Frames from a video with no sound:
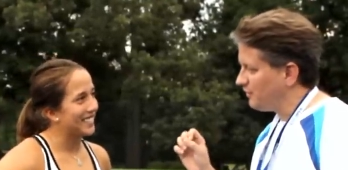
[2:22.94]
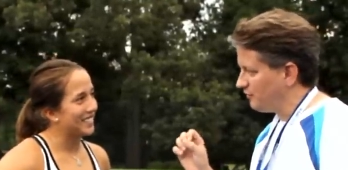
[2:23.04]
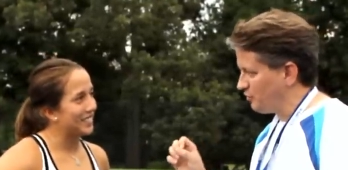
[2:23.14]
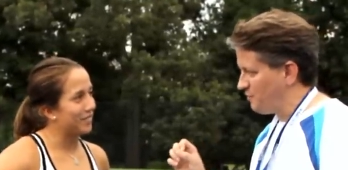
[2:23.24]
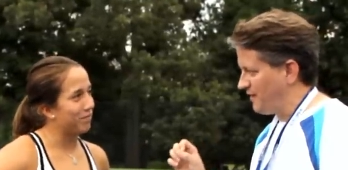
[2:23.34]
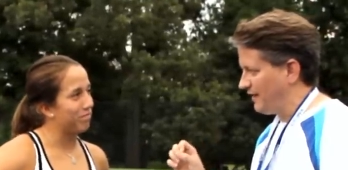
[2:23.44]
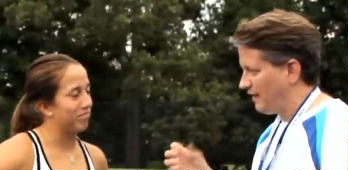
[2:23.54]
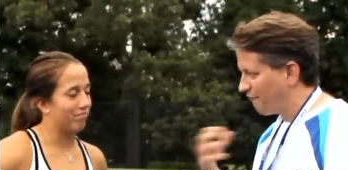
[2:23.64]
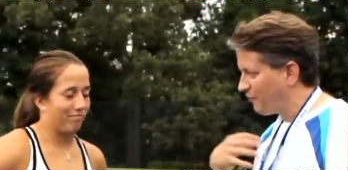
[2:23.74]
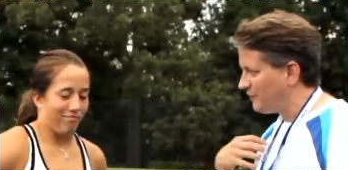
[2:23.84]
Speaker 1: you a little bit.
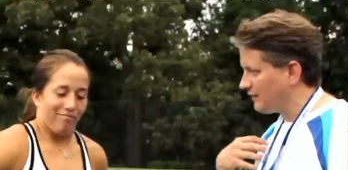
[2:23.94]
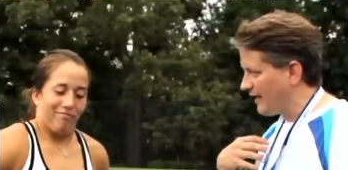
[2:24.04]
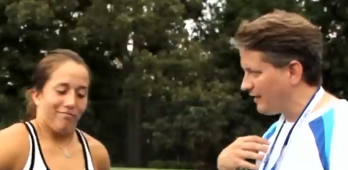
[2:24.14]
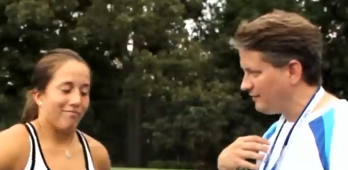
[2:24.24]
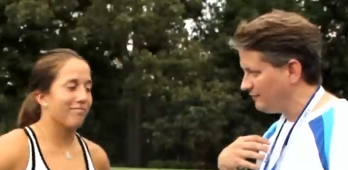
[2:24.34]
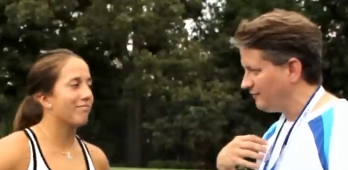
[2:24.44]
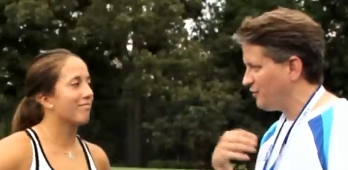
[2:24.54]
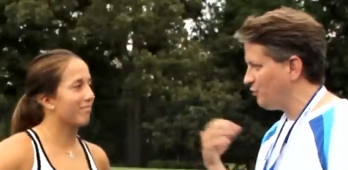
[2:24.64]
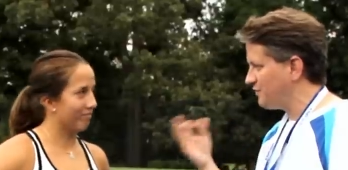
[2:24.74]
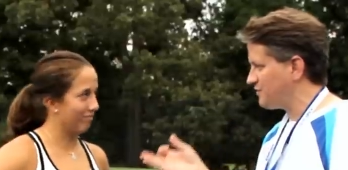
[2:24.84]
I'm from Atlanta.
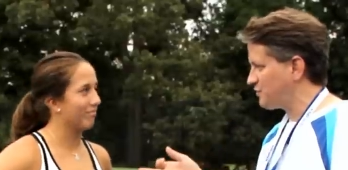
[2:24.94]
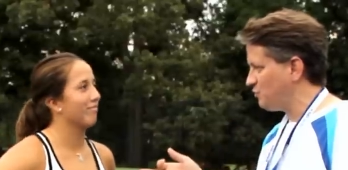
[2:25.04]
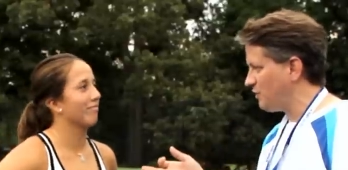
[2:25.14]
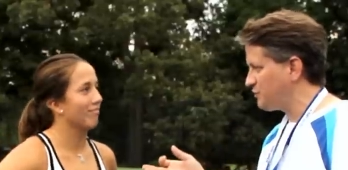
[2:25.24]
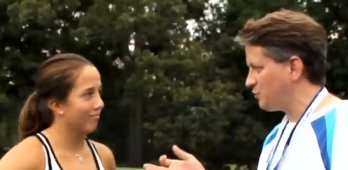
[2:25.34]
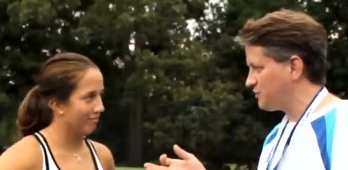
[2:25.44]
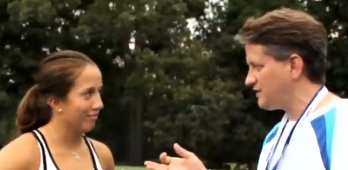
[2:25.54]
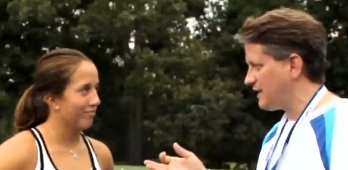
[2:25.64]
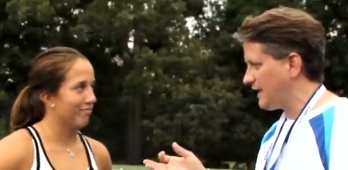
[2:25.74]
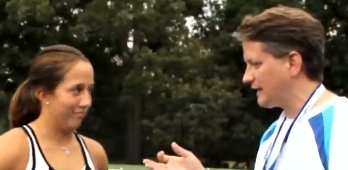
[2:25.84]
You went to school at
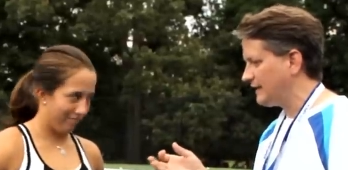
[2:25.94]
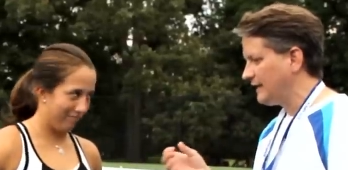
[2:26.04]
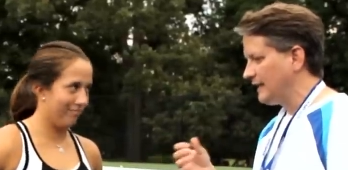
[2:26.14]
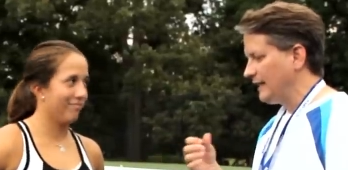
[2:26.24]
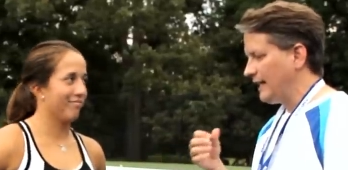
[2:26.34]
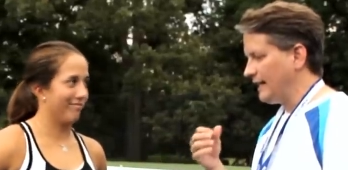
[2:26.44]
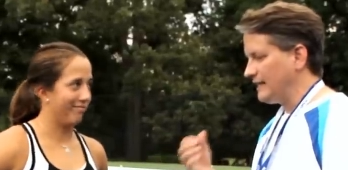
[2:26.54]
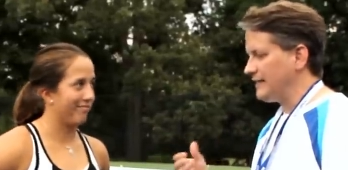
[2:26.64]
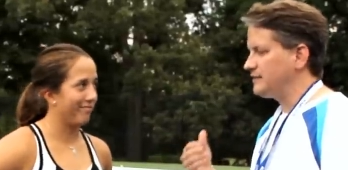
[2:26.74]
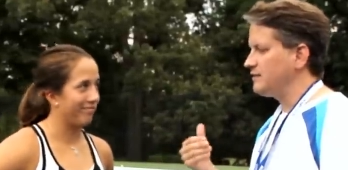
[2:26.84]
Georgia Tech. I
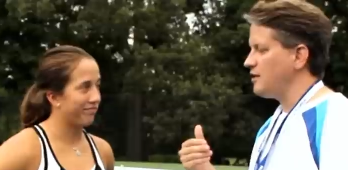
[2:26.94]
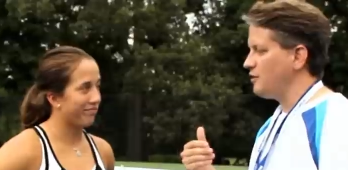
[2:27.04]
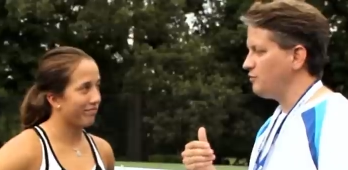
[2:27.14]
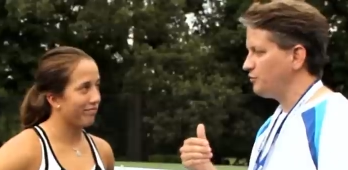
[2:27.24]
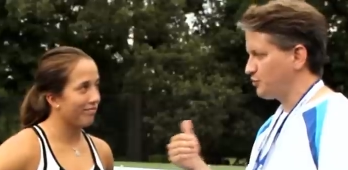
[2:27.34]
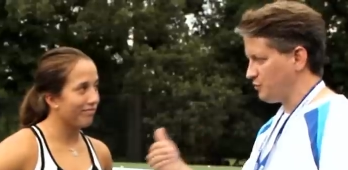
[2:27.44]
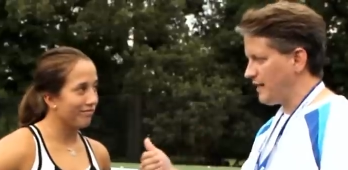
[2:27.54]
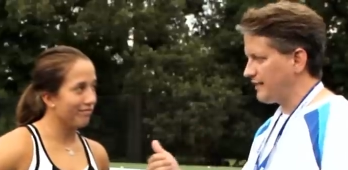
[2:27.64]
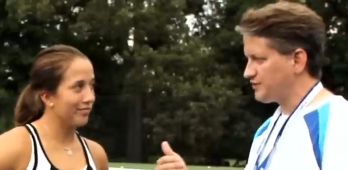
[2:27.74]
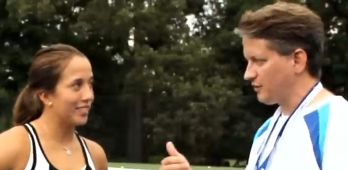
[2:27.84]
need to know
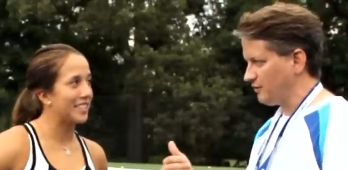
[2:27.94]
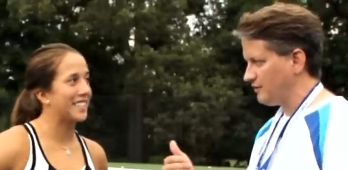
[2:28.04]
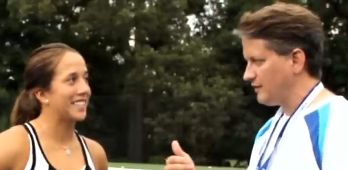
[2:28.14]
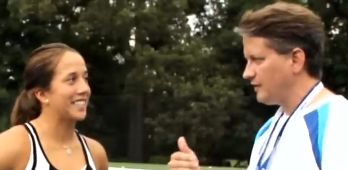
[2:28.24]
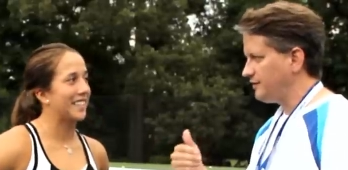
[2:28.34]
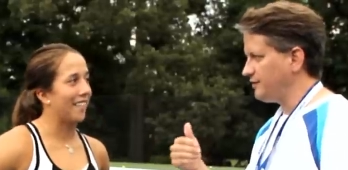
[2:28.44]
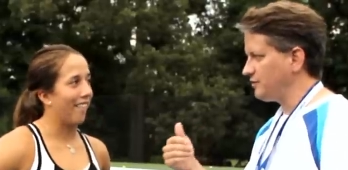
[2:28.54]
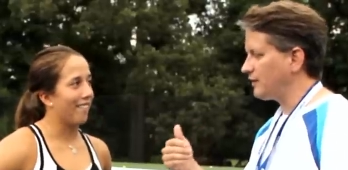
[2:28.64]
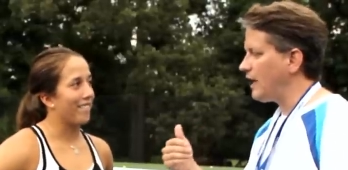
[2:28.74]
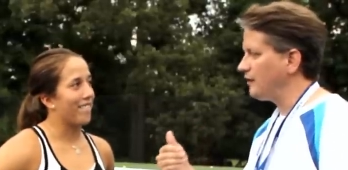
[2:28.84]
true answer
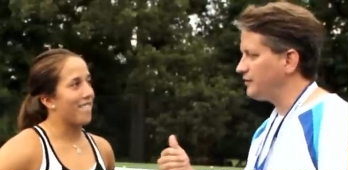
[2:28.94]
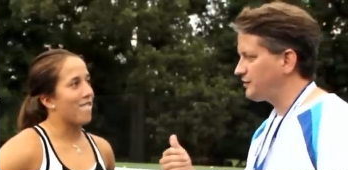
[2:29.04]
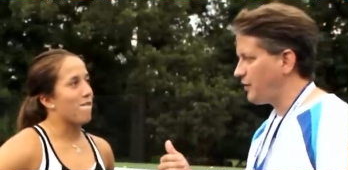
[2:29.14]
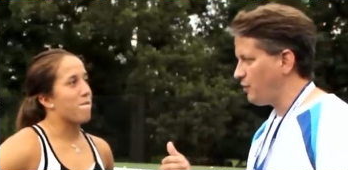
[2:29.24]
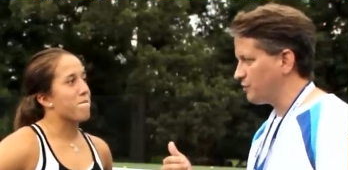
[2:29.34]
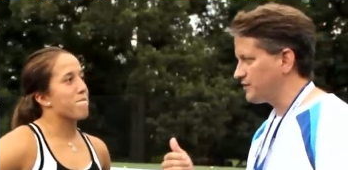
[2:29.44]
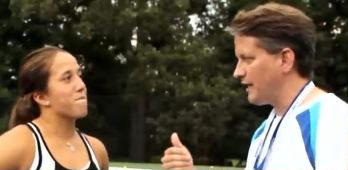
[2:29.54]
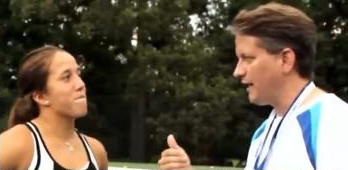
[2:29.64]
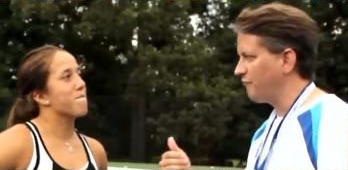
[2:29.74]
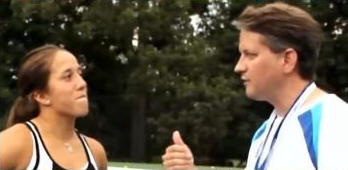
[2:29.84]
college coach
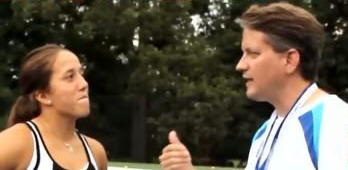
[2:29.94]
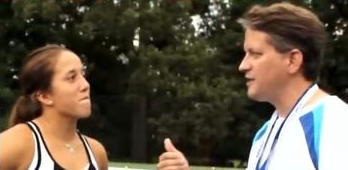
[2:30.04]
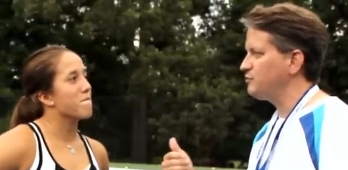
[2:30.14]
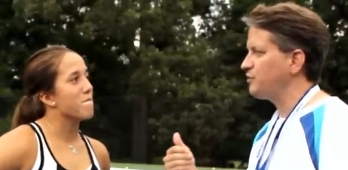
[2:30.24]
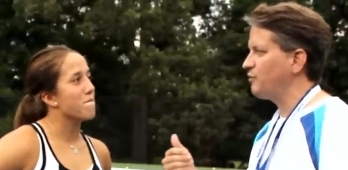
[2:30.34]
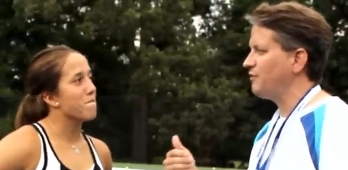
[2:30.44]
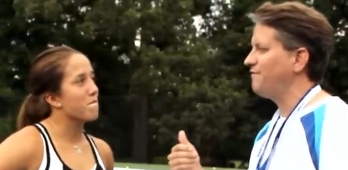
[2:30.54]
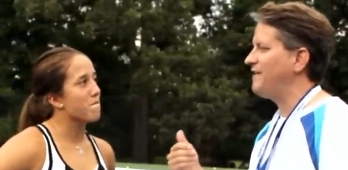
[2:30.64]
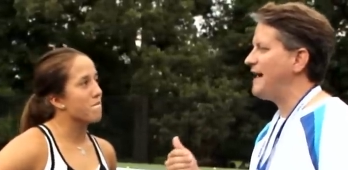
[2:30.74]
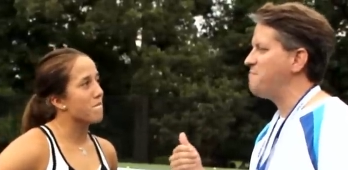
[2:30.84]
never let you go to
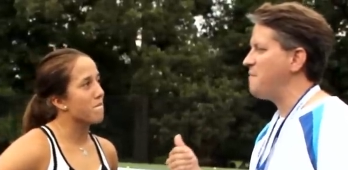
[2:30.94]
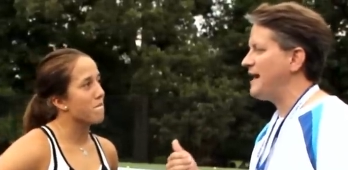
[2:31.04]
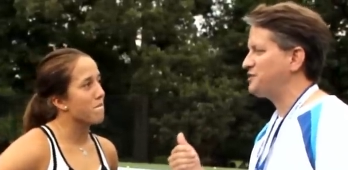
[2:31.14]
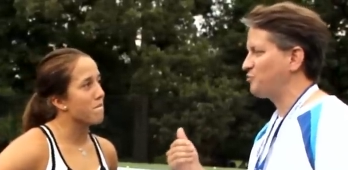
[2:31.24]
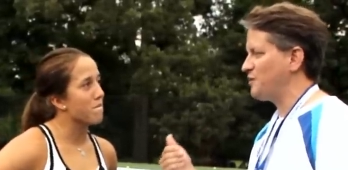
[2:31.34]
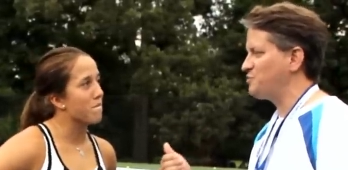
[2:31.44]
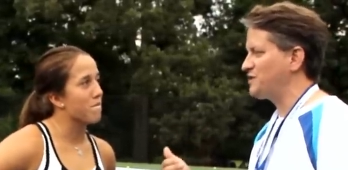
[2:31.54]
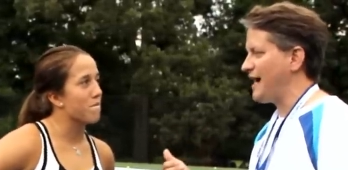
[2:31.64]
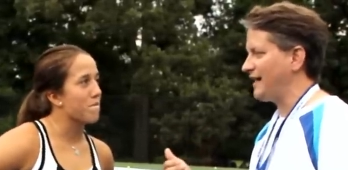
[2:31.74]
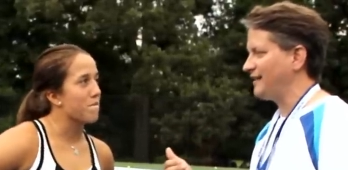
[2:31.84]
Fat Matt's Rib
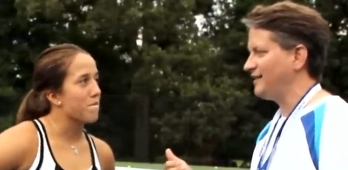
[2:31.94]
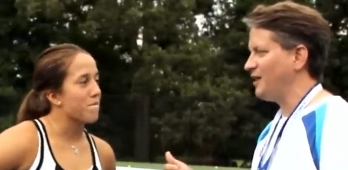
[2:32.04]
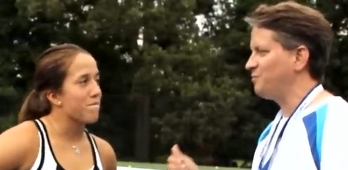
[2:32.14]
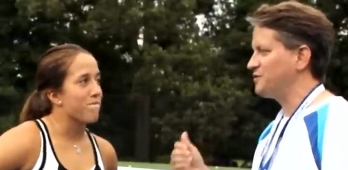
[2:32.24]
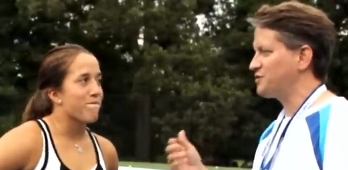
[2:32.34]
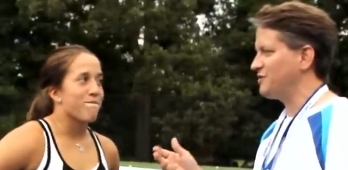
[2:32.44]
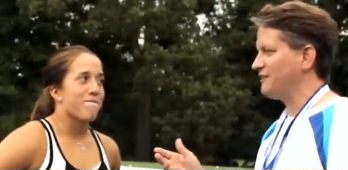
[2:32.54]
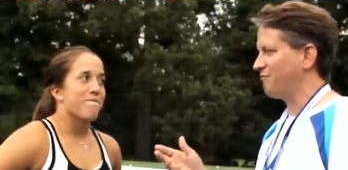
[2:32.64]
Shack up the street